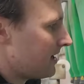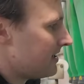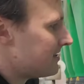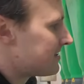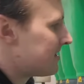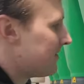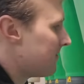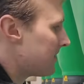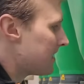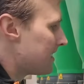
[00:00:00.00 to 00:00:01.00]
is,
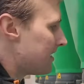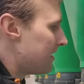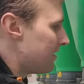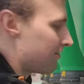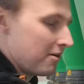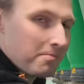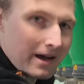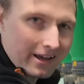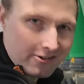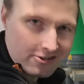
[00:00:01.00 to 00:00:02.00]
from
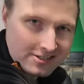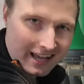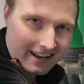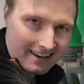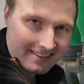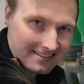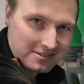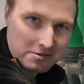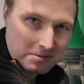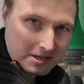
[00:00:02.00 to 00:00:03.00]
my understanding, this
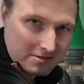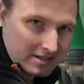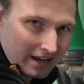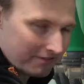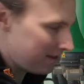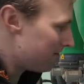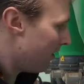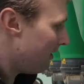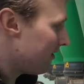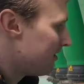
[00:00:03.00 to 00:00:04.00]
could be definitely
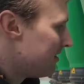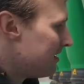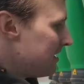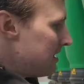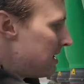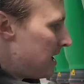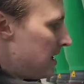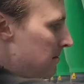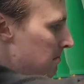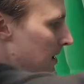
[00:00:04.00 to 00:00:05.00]
wrong,
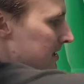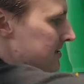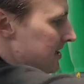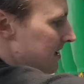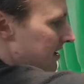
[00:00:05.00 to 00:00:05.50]
but